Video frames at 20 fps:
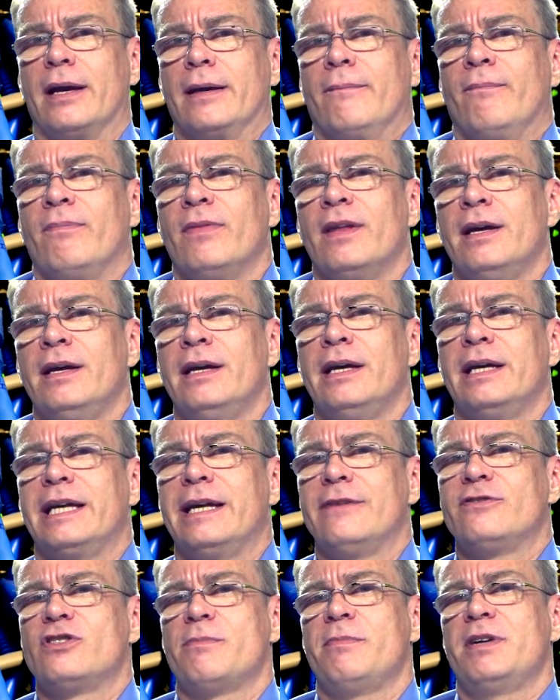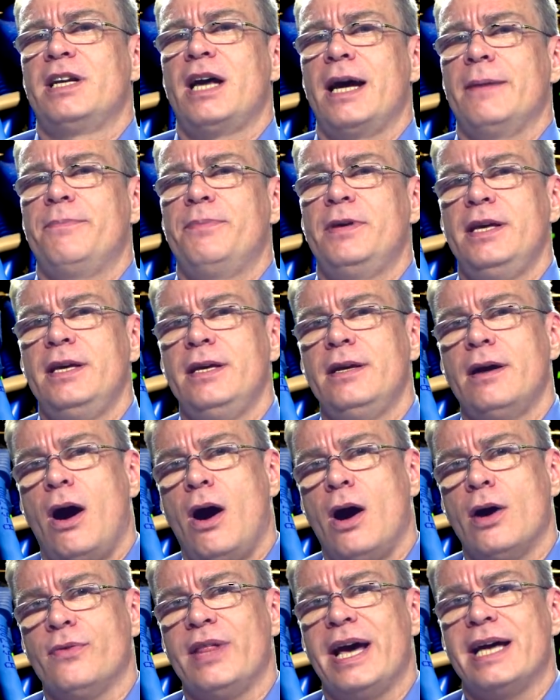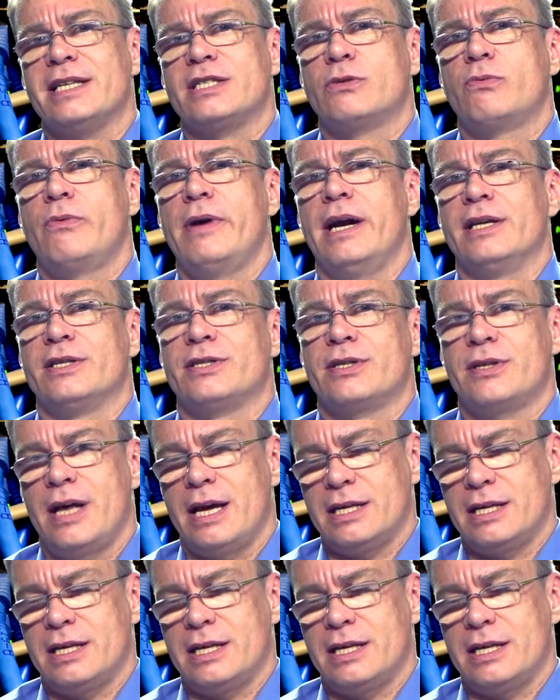It gives them an IP on that switch.